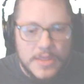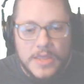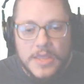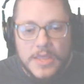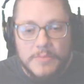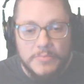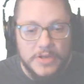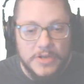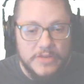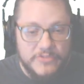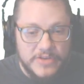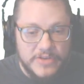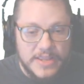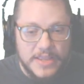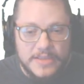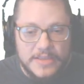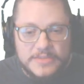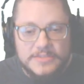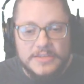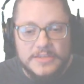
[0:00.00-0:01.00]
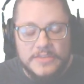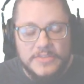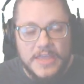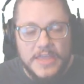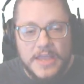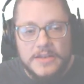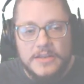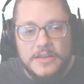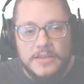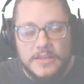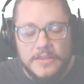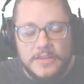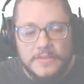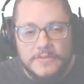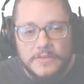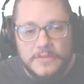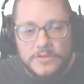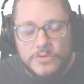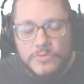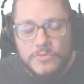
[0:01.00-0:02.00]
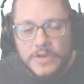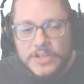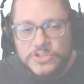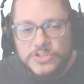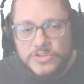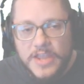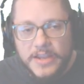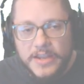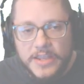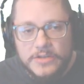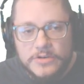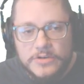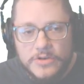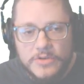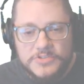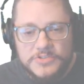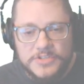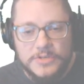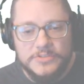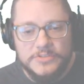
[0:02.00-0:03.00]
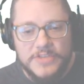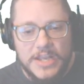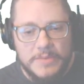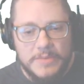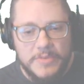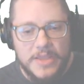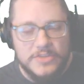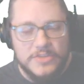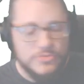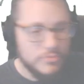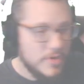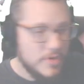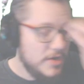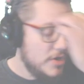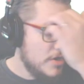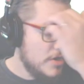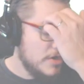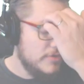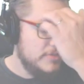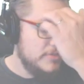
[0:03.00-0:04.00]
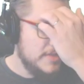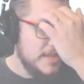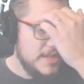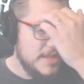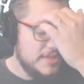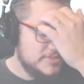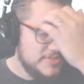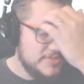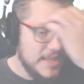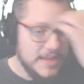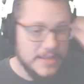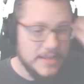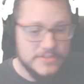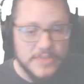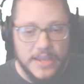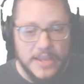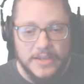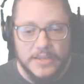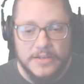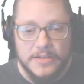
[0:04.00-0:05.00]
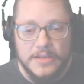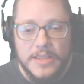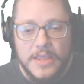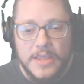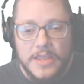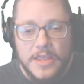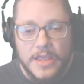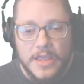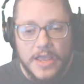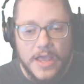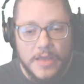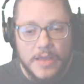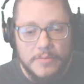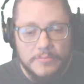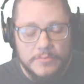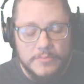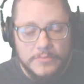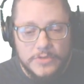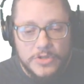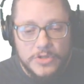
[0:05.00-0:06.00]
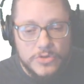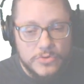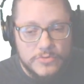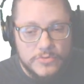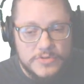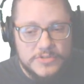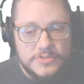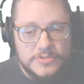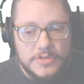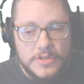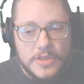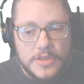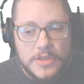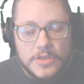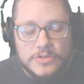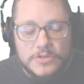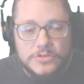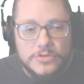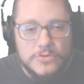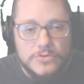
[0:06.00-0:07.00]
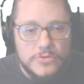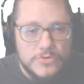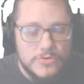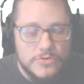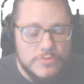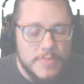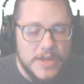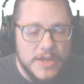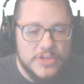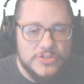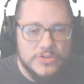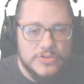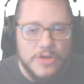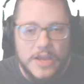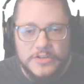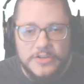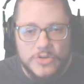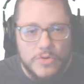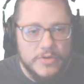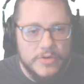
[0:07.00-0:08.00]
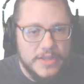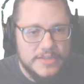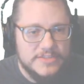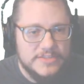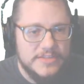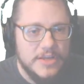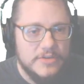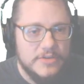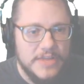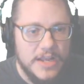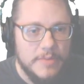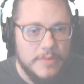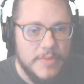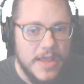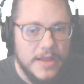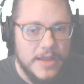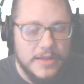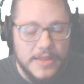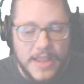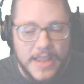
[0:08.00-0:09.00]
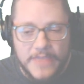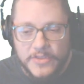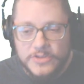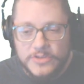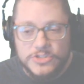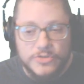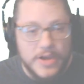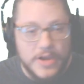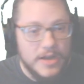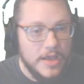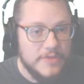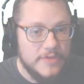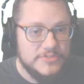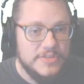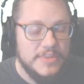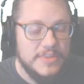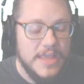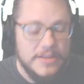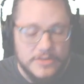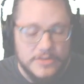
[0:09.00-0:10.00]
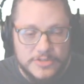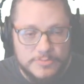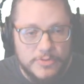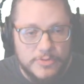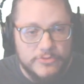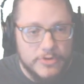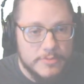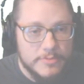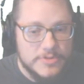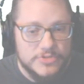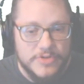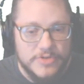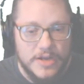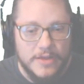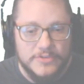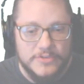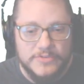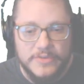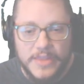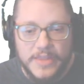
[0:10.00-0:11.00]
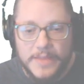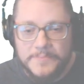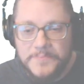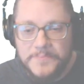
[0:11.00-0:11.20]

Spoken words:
but if it is, then you want to check in your NoSQL database, what are the settings I can use to make sure I don't get stale data back. And there's trade-offs to that. There's performance trade-offs for that.